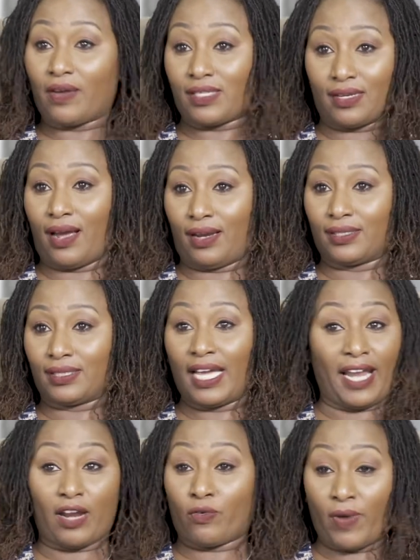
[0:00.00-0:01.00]
thousand dollars,
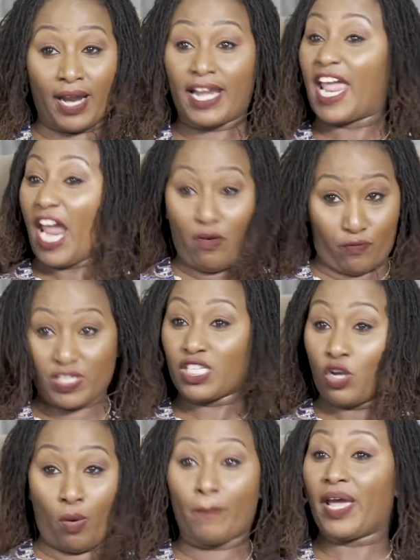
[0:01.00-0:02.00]
and I ran every
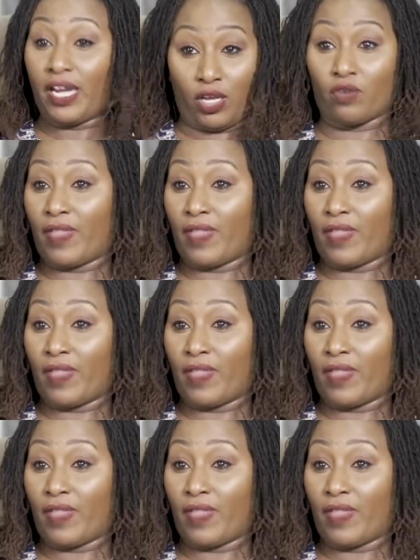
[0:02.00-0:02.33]
single penny